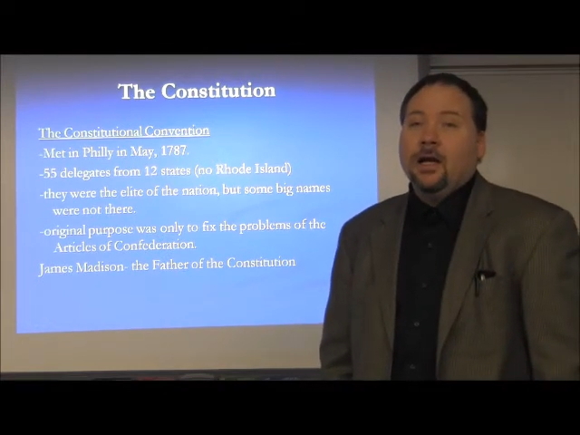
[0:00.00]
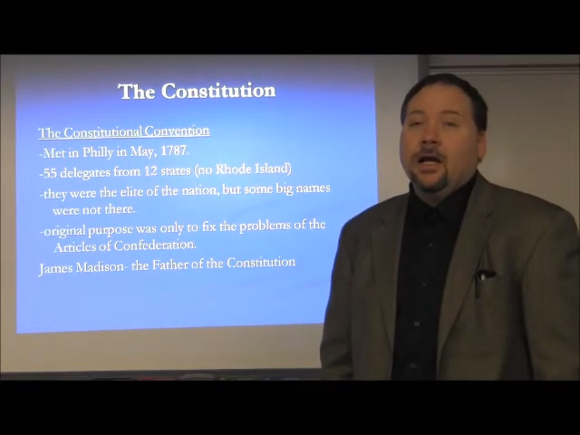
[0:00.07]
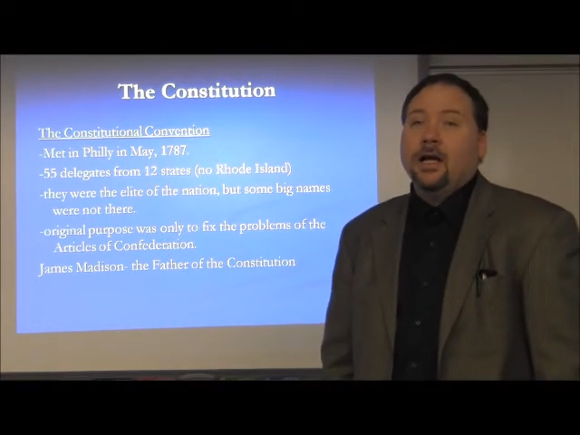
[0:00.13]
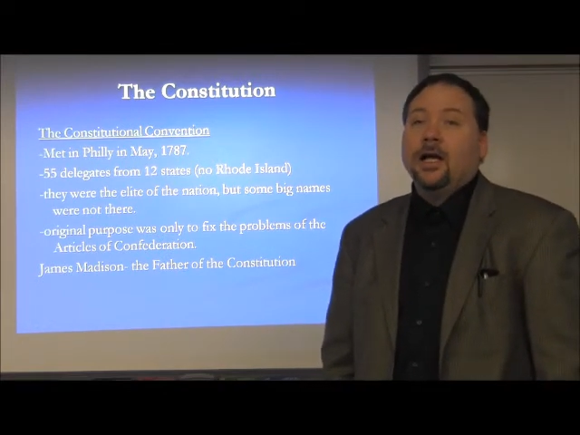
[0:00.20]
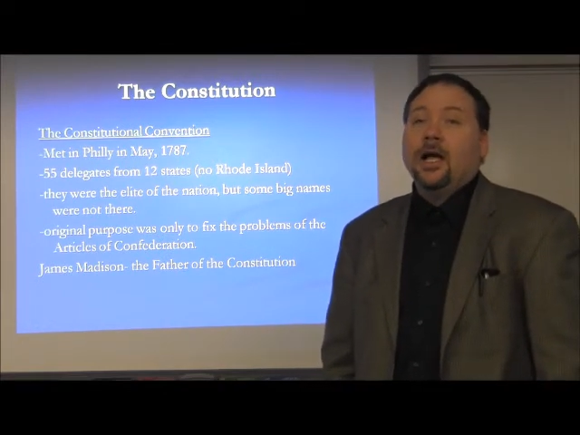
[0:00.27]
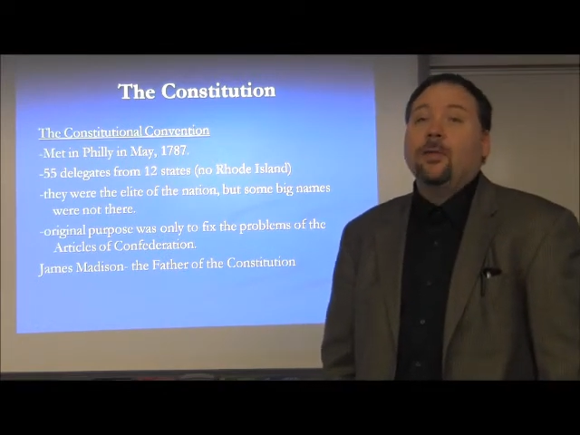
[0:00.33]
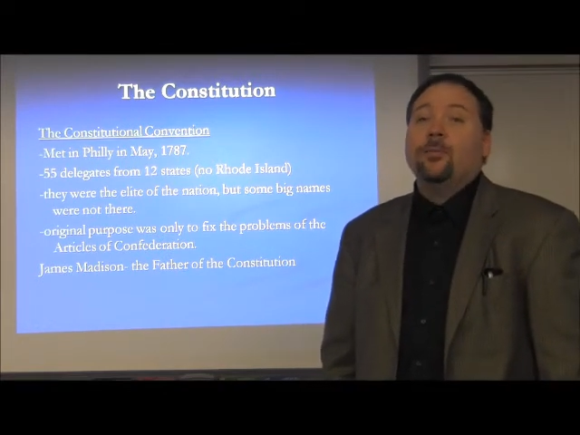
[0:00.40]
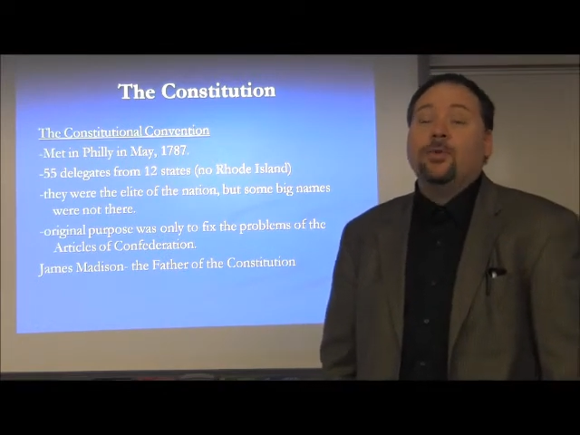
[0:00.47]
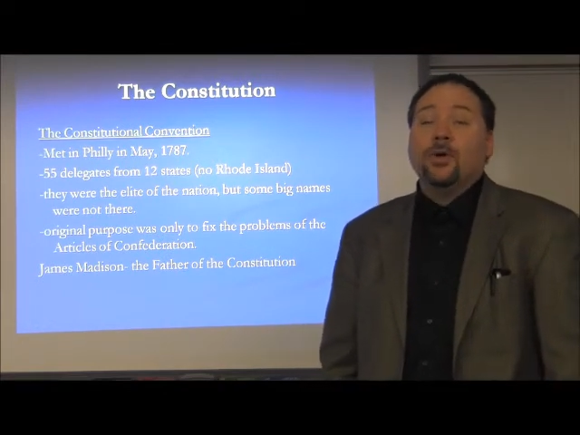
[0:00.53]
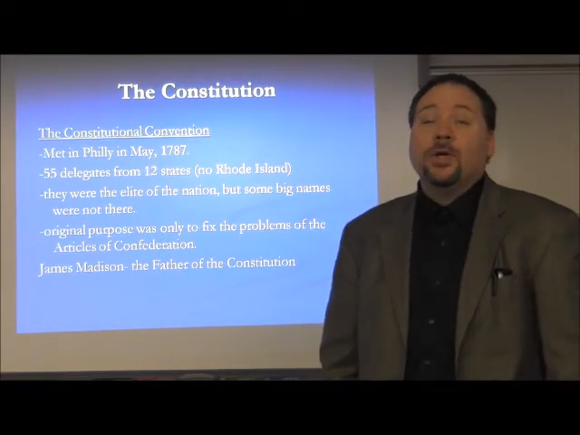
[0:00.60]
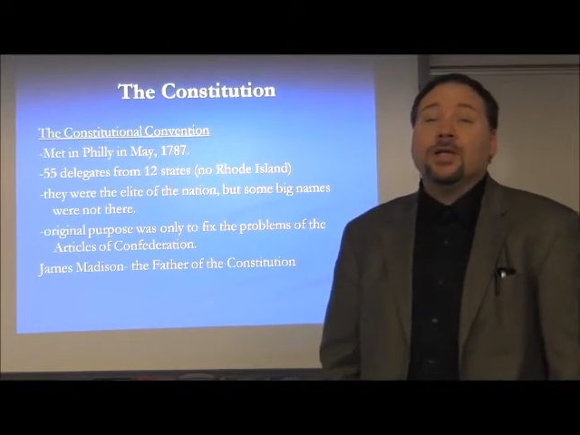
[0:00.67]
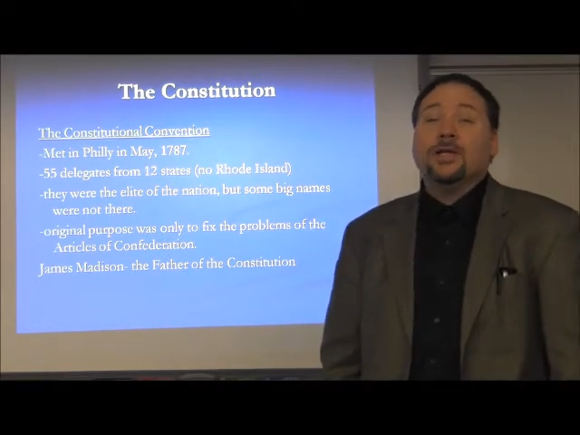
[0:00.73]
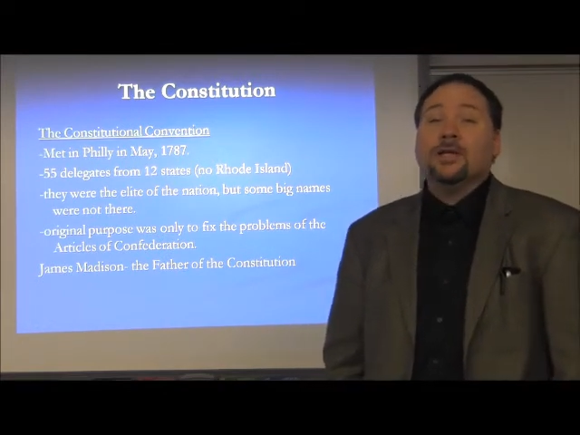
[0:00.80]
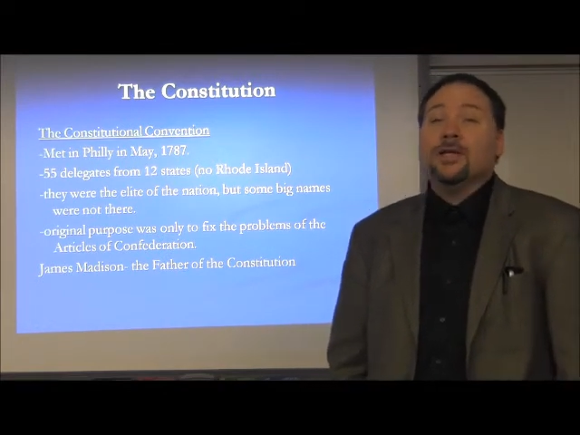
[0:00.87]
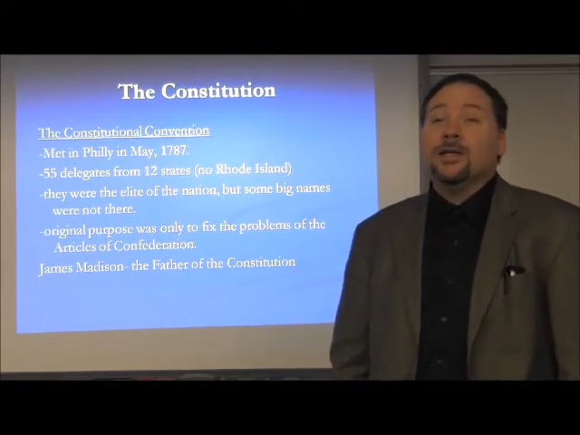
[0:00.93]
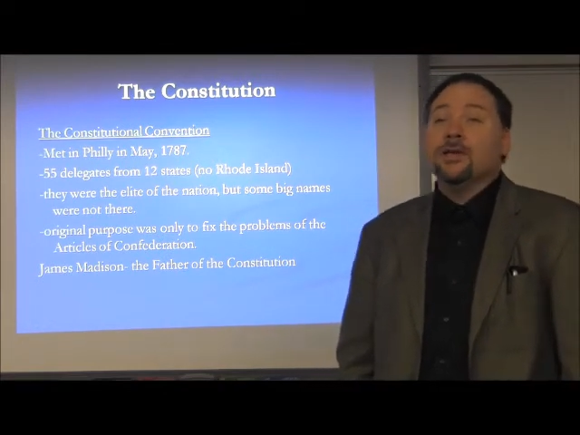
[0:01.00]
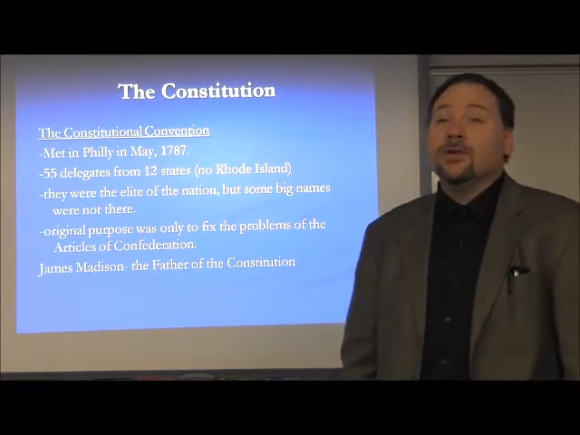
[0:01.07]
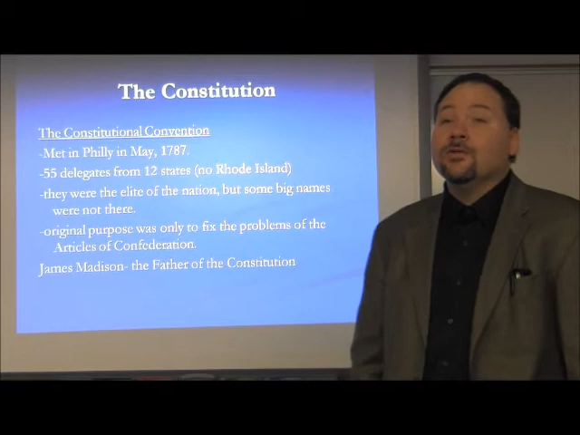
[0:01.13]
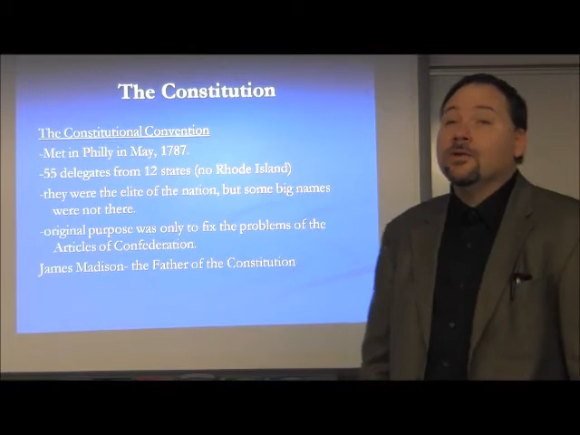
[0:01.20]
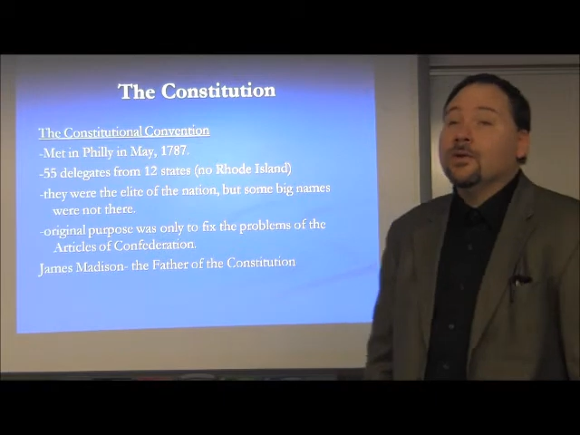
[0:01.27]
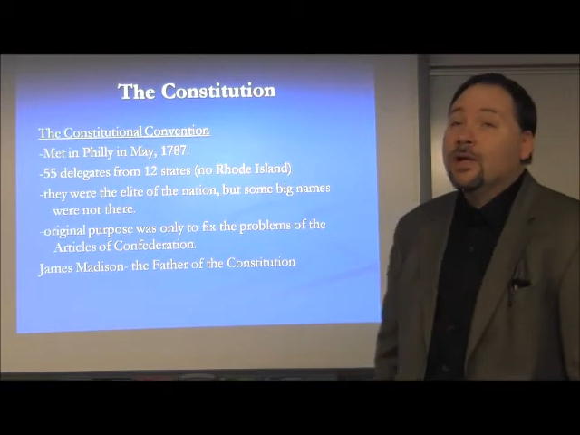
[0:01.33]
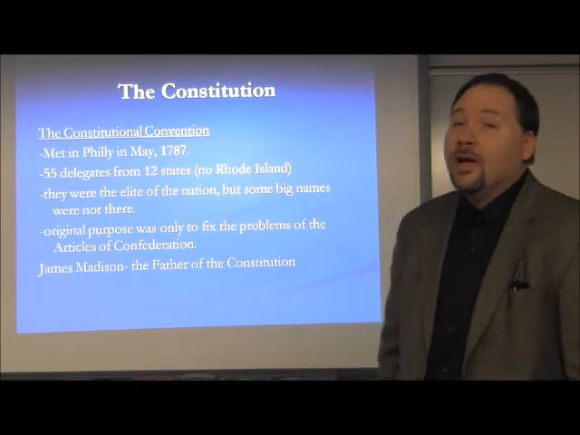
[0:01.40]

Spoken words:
got put into the new